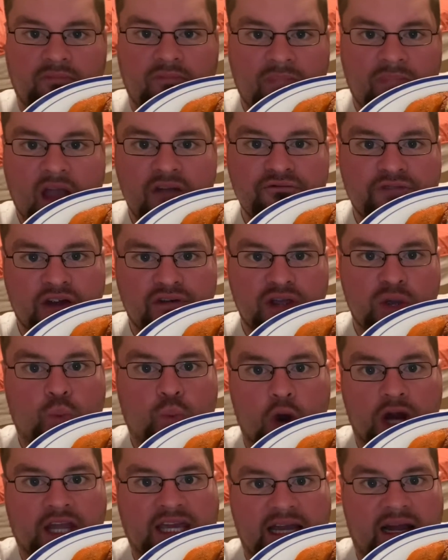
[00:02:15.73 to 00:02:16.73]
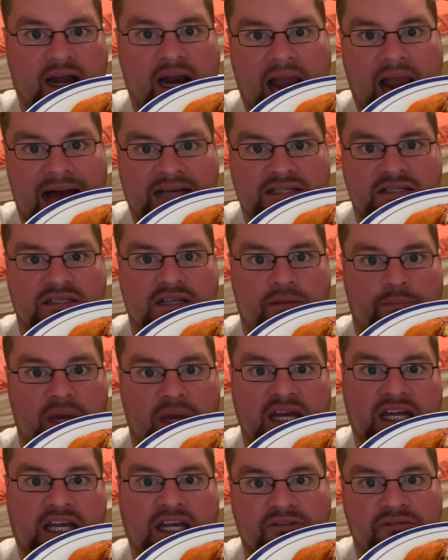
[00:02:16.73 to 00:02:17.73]
very working class
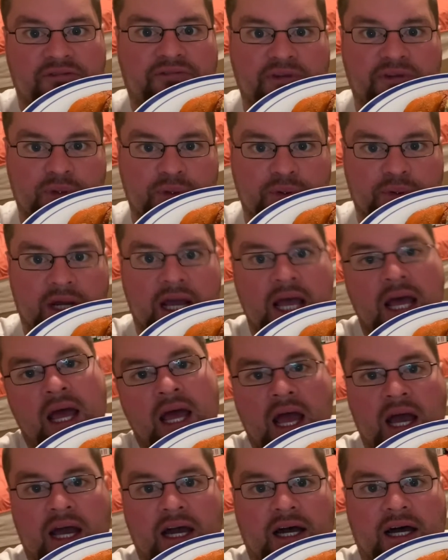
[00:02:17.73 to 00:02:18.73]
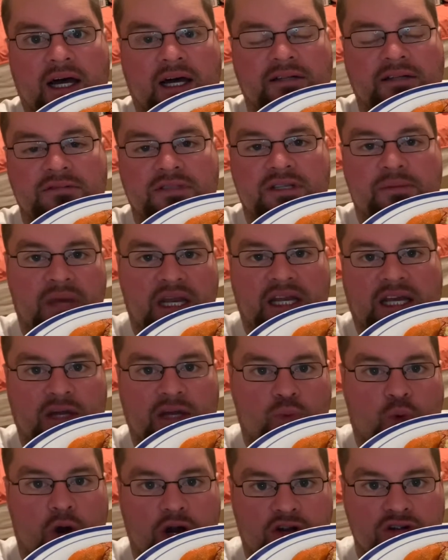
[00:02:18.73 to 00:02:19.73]
Dominican food. Uh, Dominican
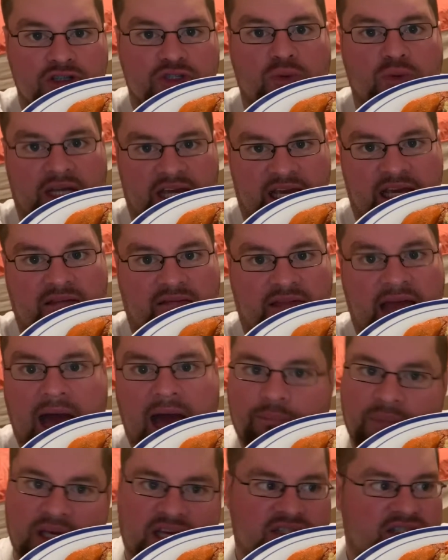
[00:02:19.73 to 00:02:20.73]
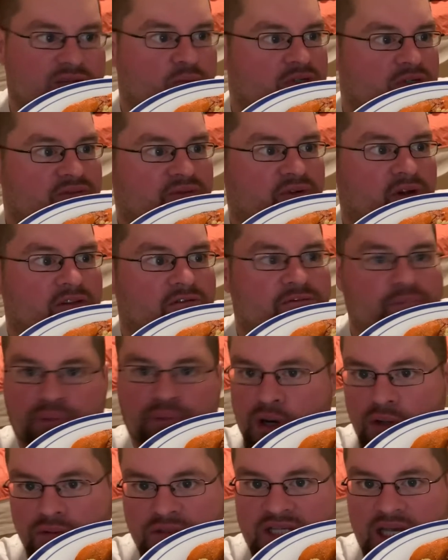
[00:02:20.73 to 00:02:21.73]
workers would eat that because it was full of
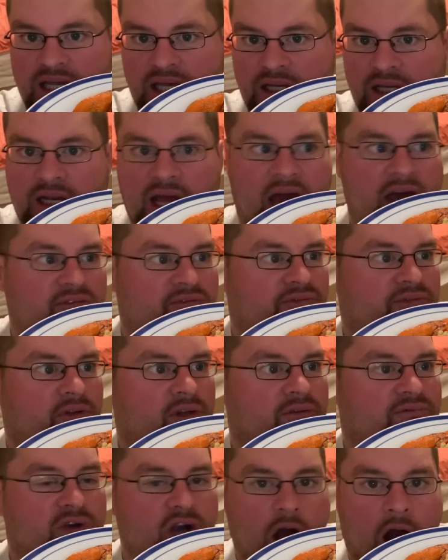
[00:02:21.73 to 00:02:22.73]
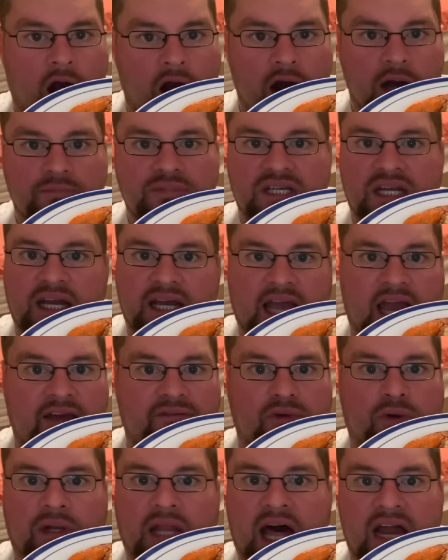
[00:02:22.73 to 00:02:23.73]
protein and full of carbs and it gave
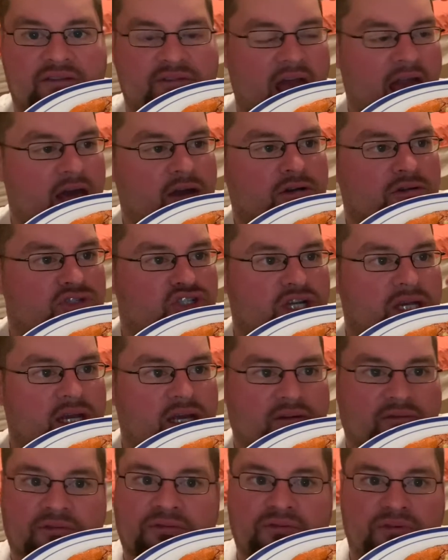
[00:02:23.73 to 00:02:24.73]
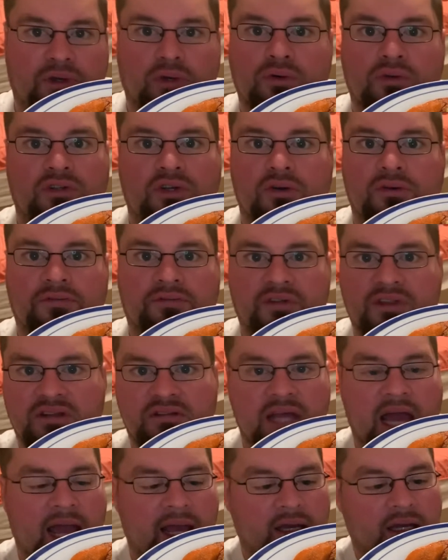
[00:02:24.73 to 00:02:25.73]
you a lot of energy and fueled you for the
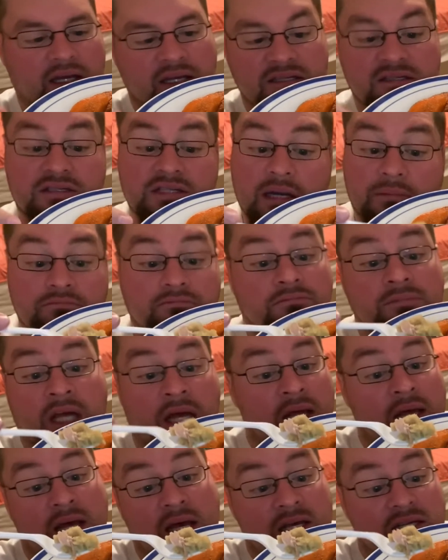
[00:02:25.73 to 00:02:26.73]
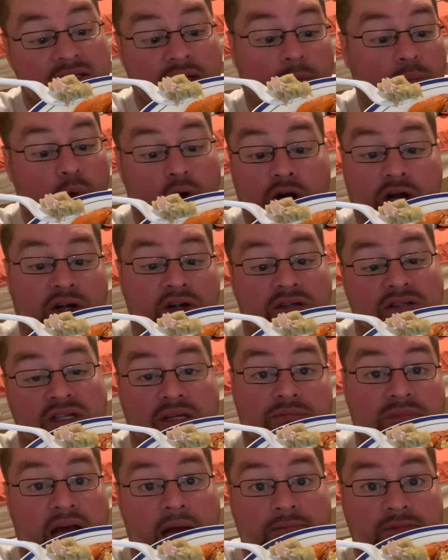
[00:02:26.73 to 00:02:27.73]
day. Cause some, some workers
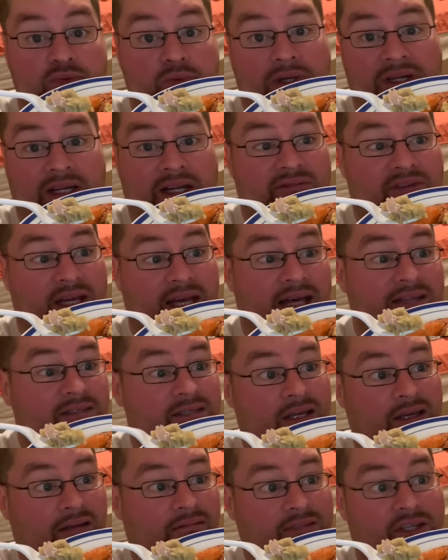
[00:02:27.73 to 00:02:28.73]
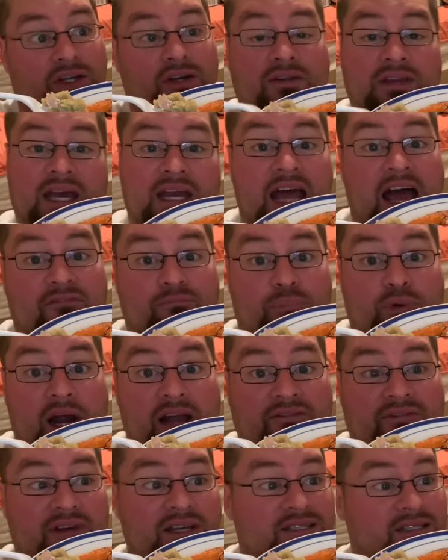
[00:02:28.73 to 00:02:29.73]
sometimes wouldn't even get to, you know, they'd have
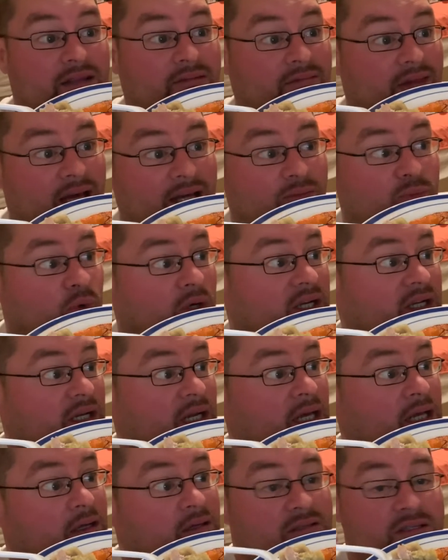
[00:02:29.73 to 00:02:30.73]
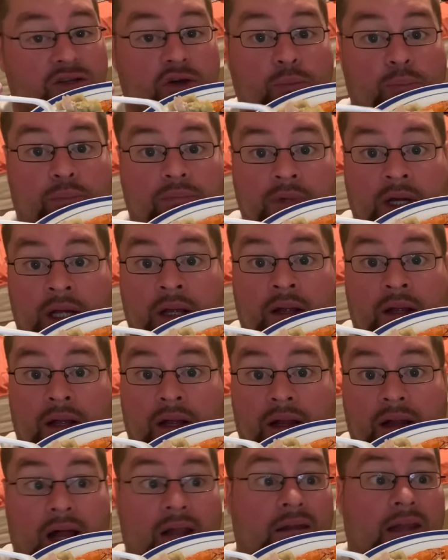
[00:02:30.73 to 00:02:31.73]
breakfast and then wouldn't eat until
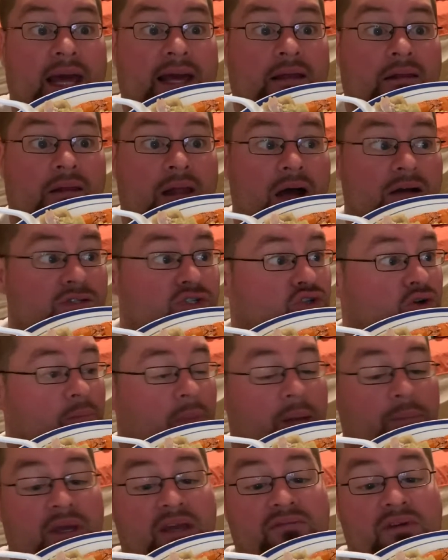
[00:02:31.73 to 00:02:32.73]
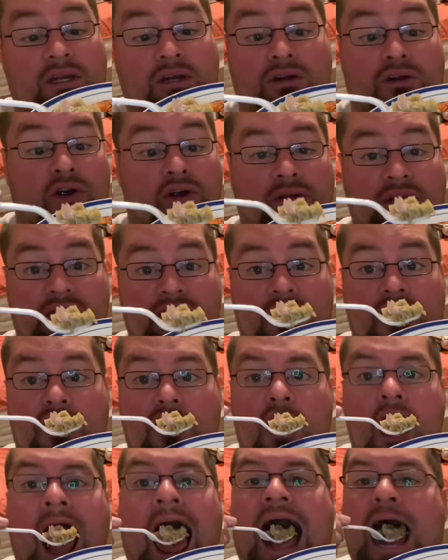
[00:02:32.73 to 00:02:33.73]
a late lunch or maybe even an early
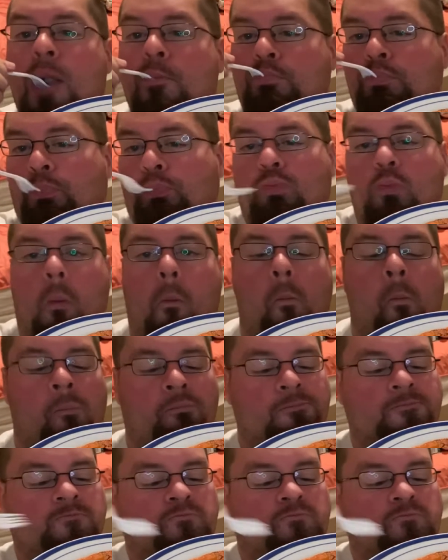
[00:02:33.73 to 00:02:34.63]
dinner. Mm.